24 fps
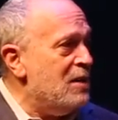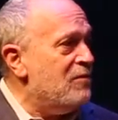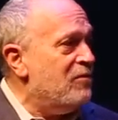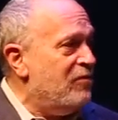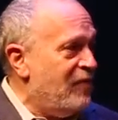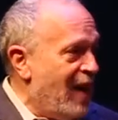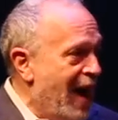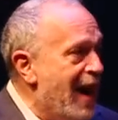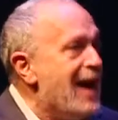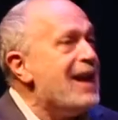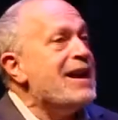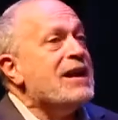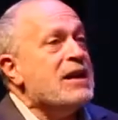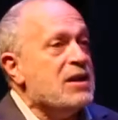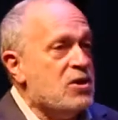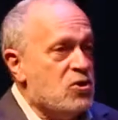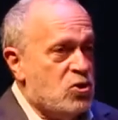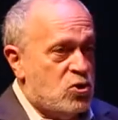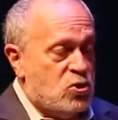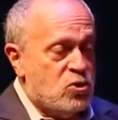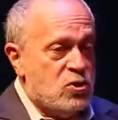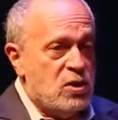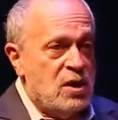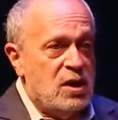
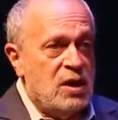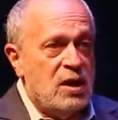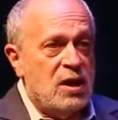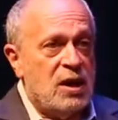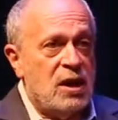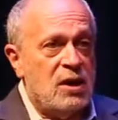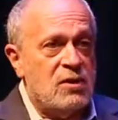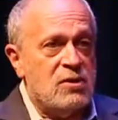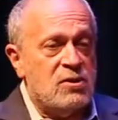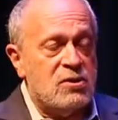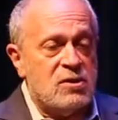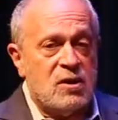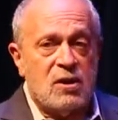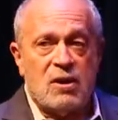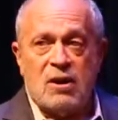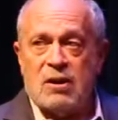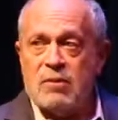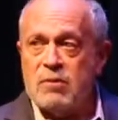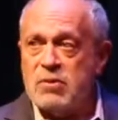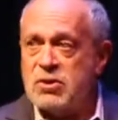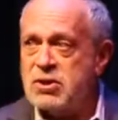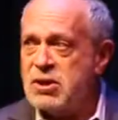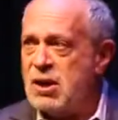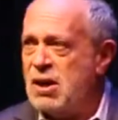advantage in
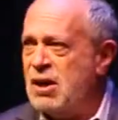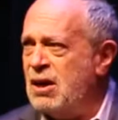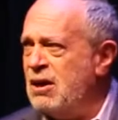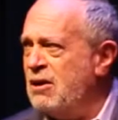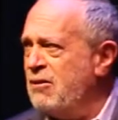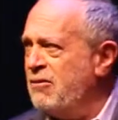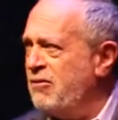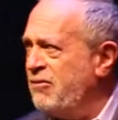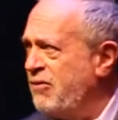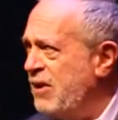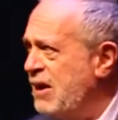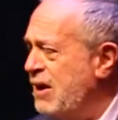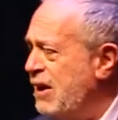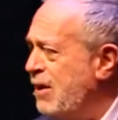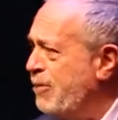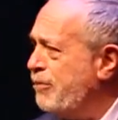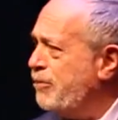terms of